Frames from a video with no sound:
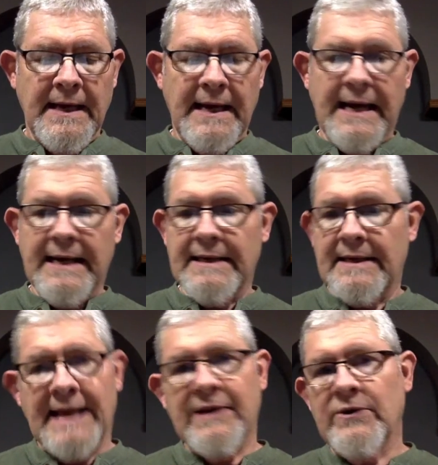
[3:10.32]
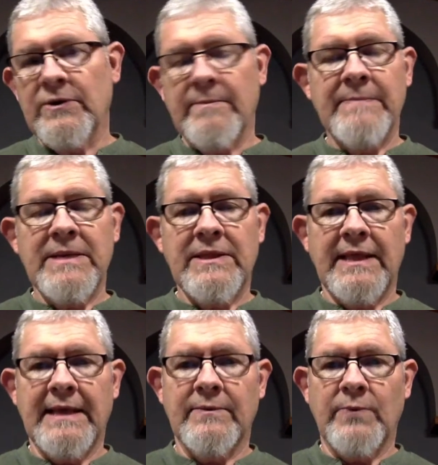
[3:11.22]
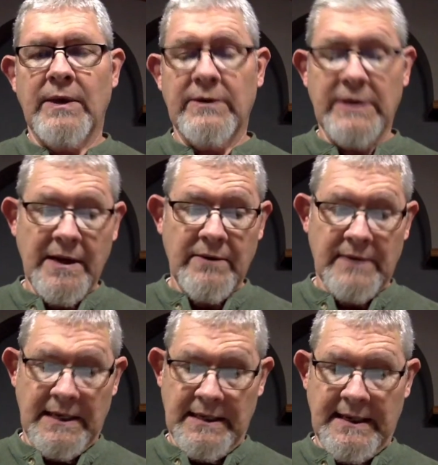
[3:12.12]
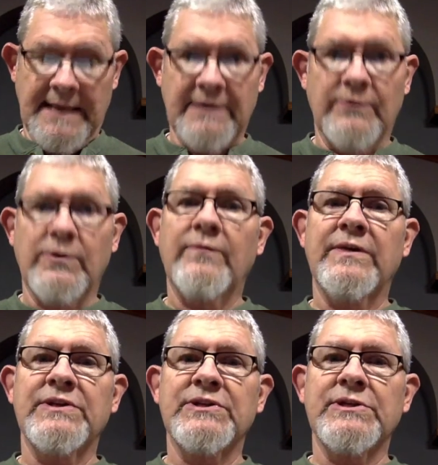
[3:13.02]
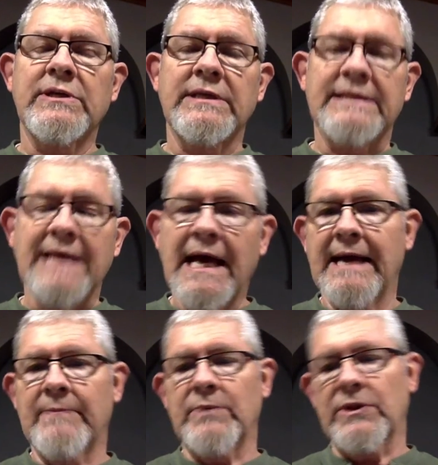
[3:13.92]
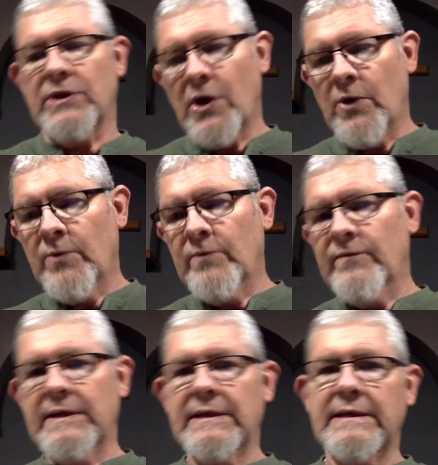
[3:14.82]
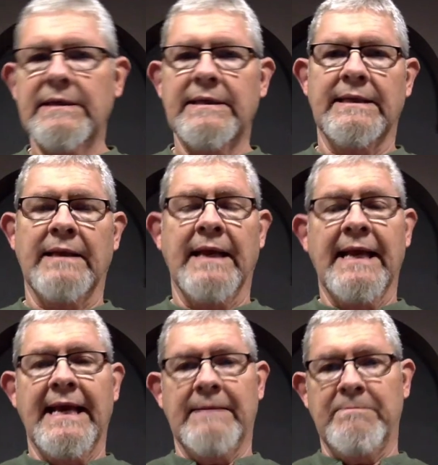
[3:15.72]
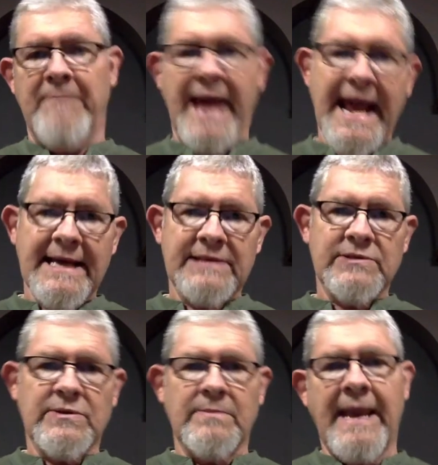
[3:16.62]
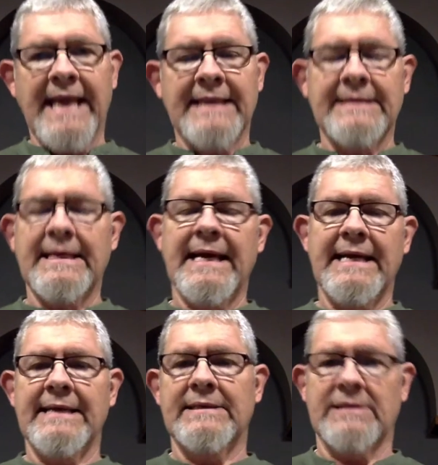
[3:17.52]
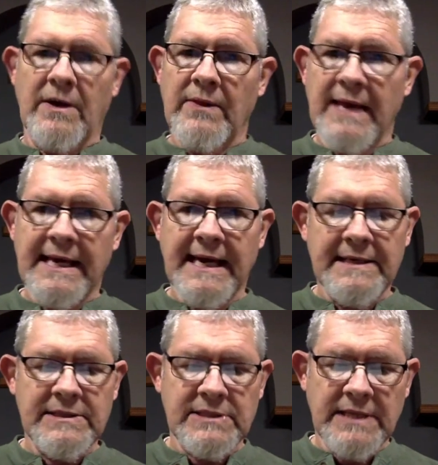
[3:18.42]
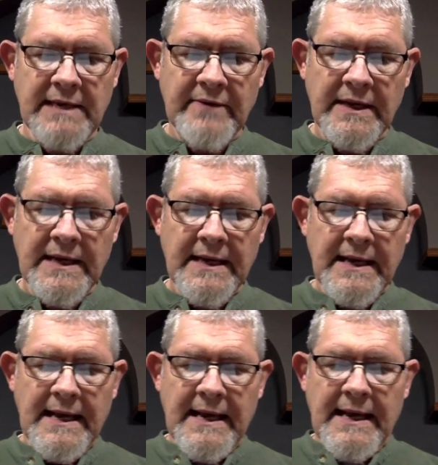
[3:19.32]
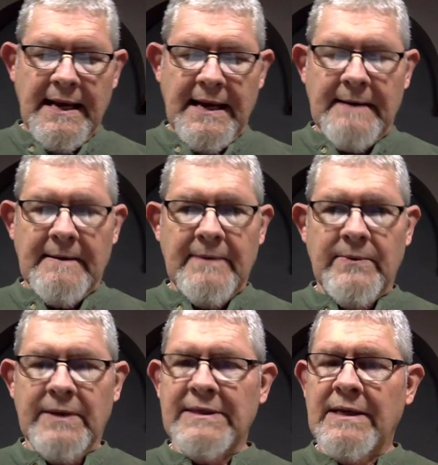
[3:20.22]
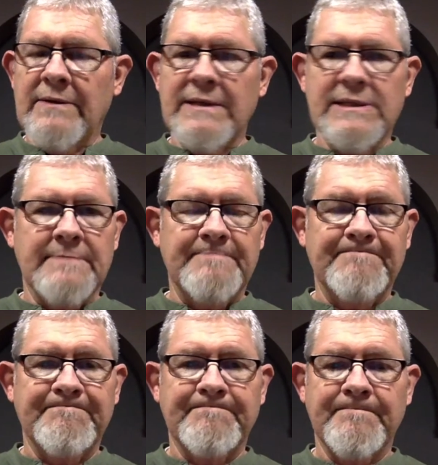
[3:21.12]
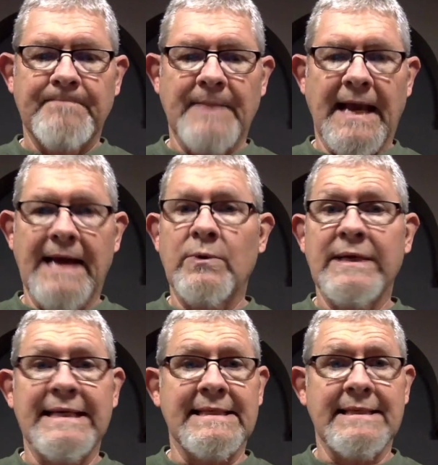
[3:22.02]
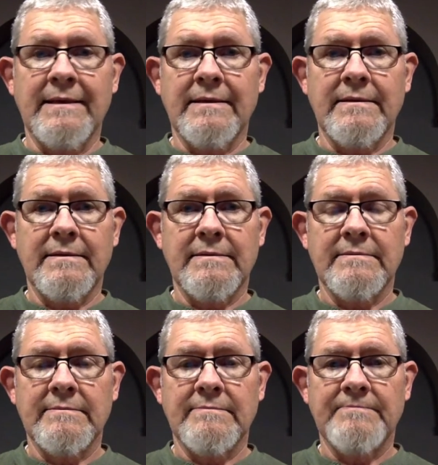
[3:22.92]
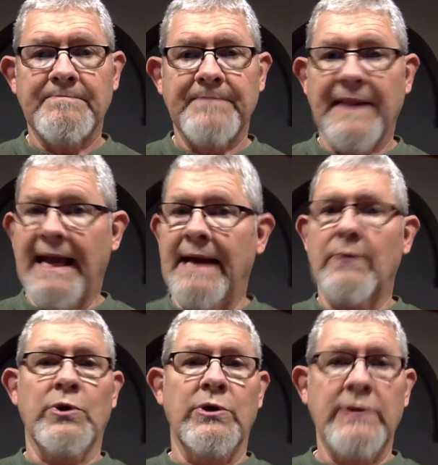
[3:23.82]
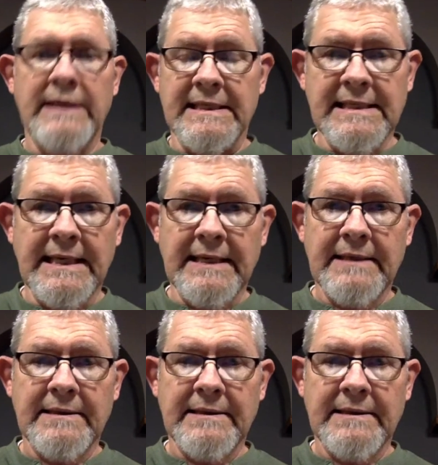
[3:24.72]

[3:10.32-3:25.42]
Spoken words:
I know you may be thinking, well, I don't know if this is a good time with COVID and mask mandates and all that kind of stuff. Well, listen, I don't want to get sick. I don't want you to get sick.